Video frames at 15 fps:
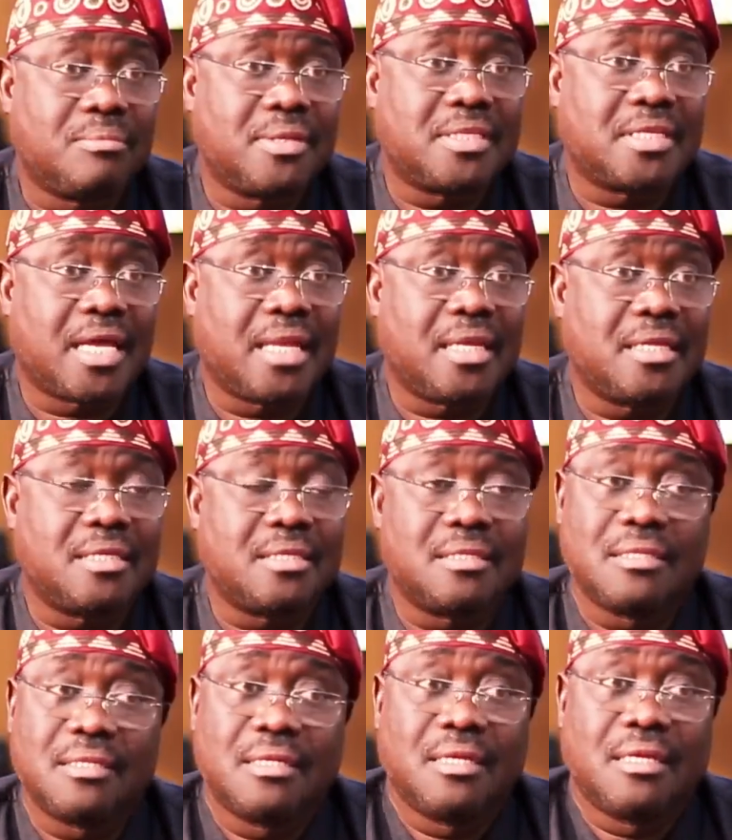basically,
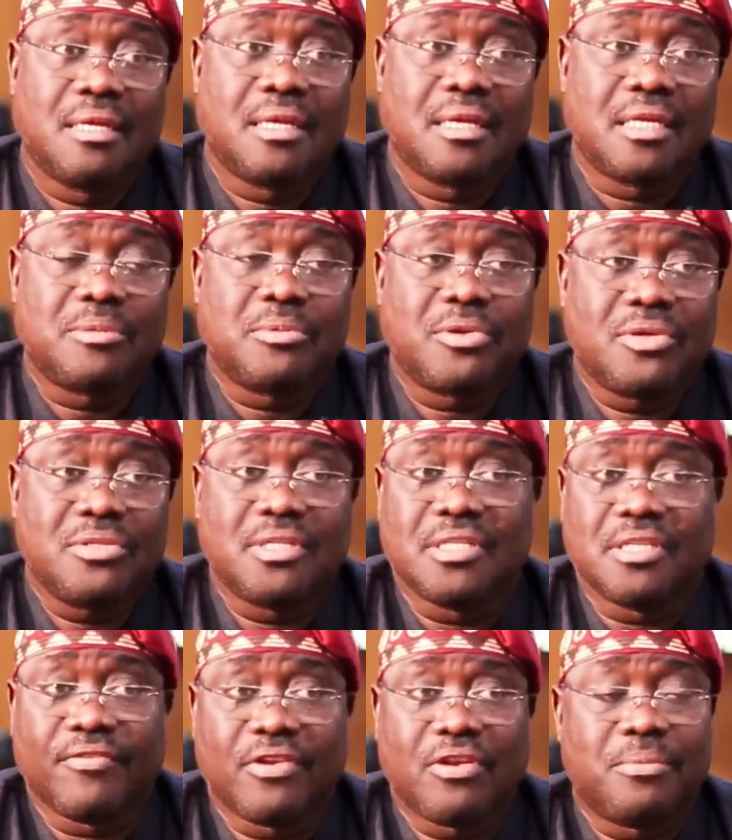it's because
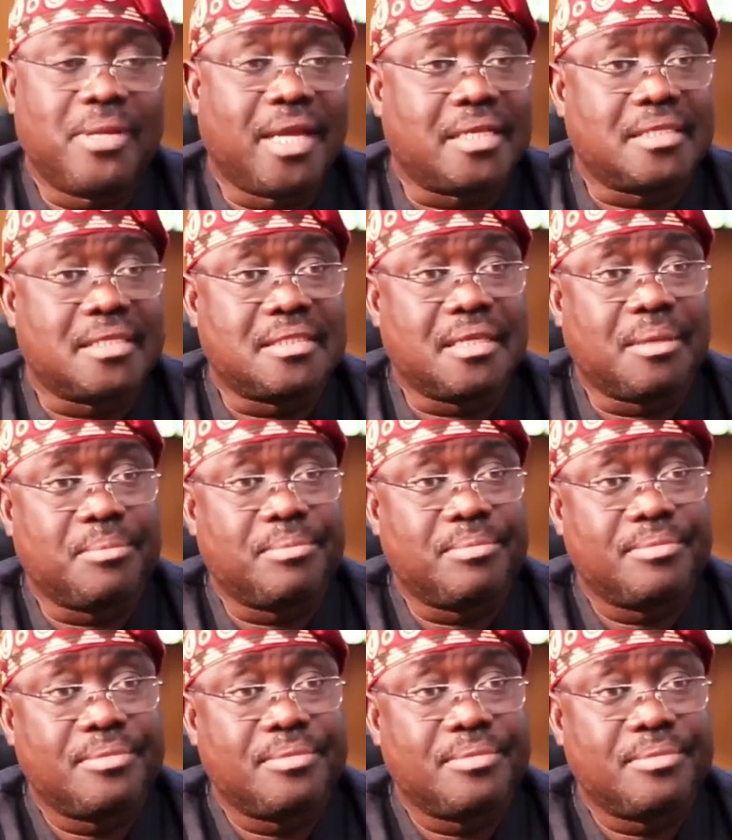they developed their system.